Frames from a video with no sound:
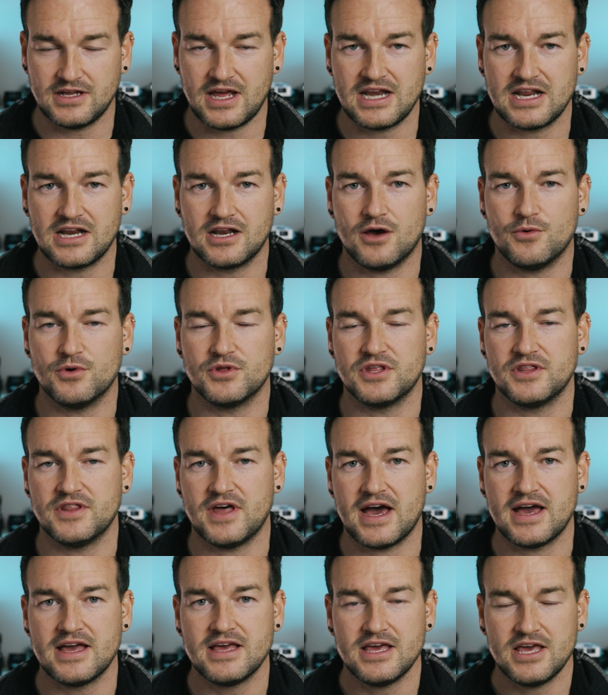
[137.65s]
Any lower than
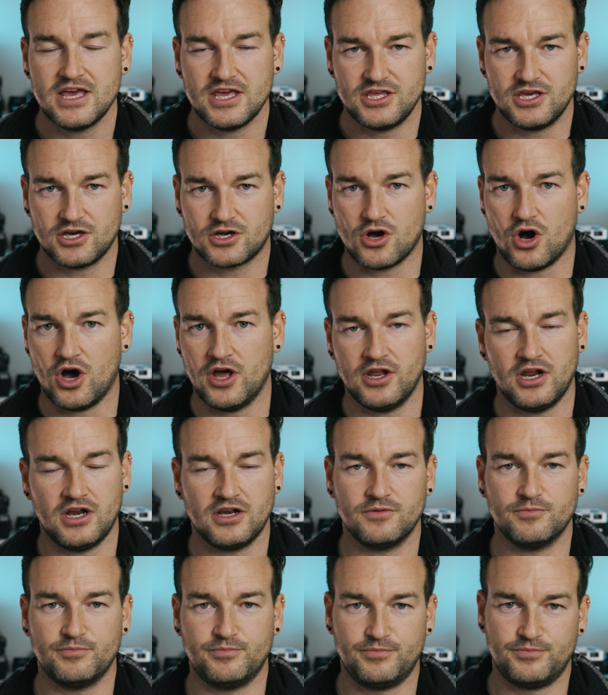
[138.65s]
that, you're kind
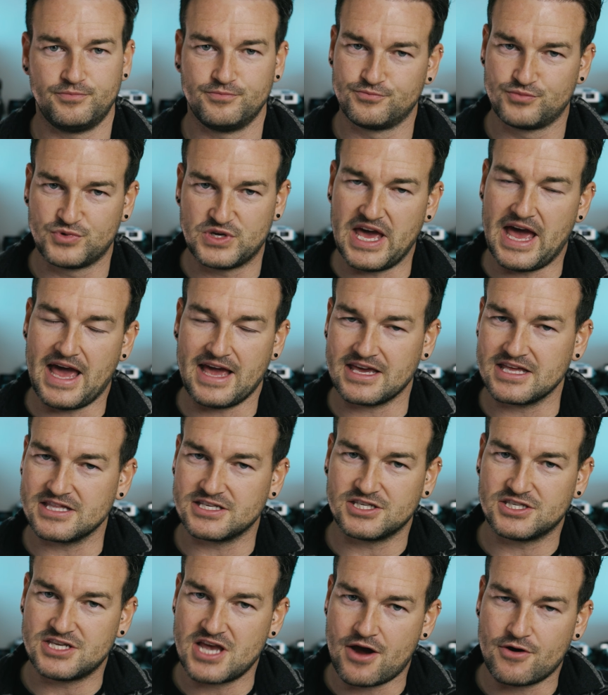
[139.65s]
of getting
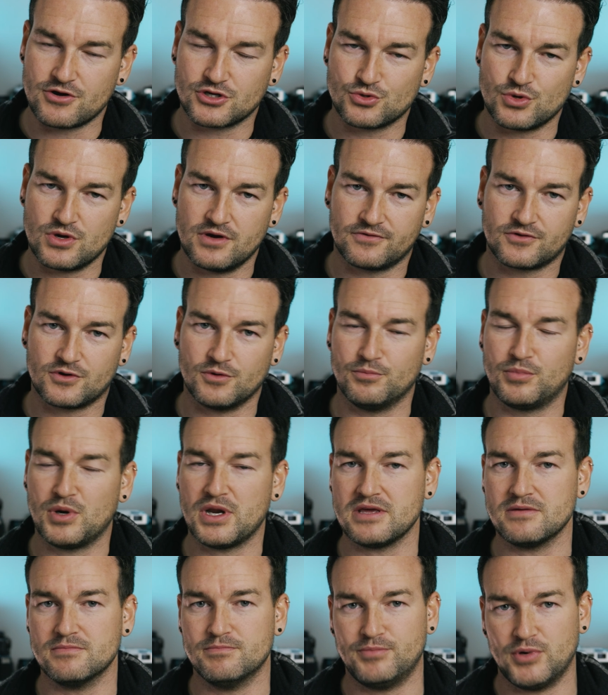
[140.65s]
into territory of
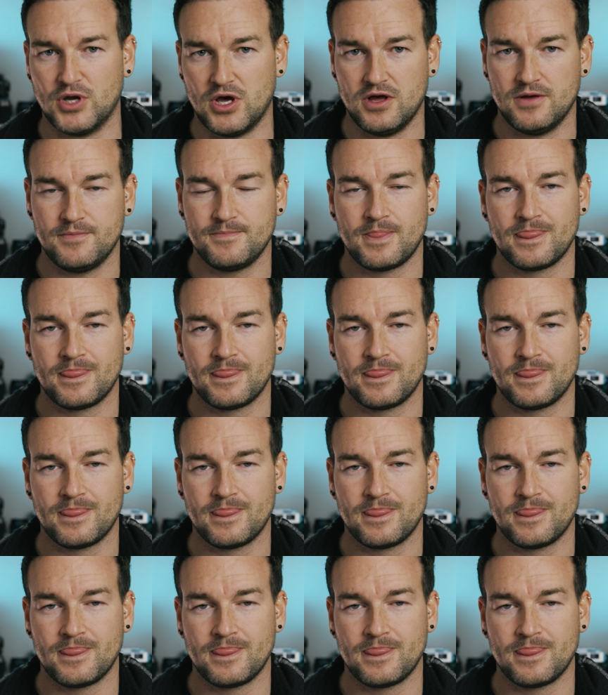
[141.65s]
complete blur.